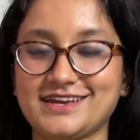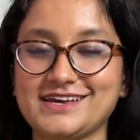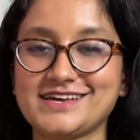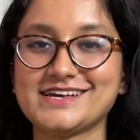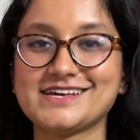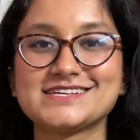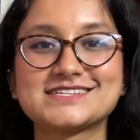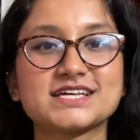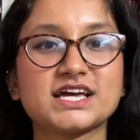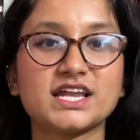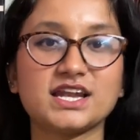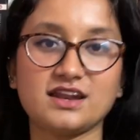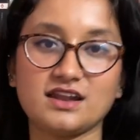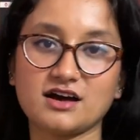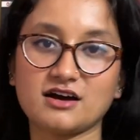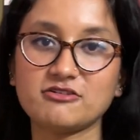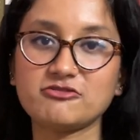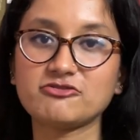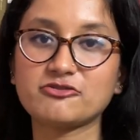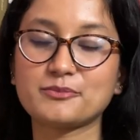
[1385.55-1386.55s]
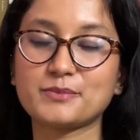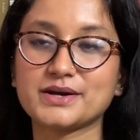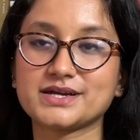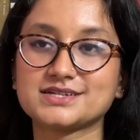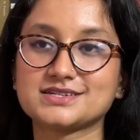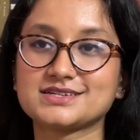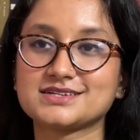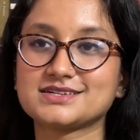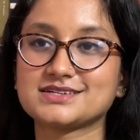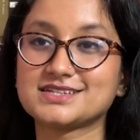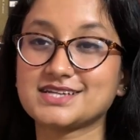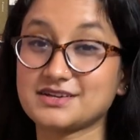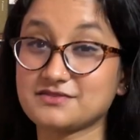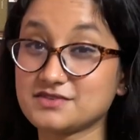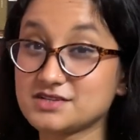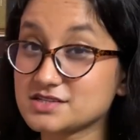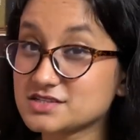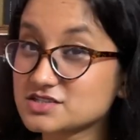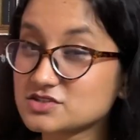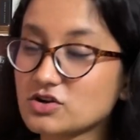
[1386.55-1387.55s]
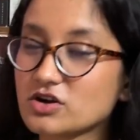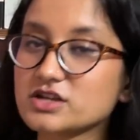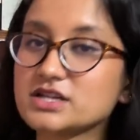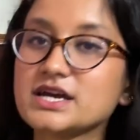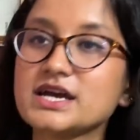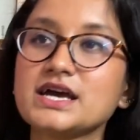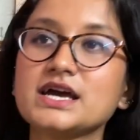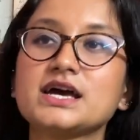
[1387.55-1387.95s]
He is in love, but David is not.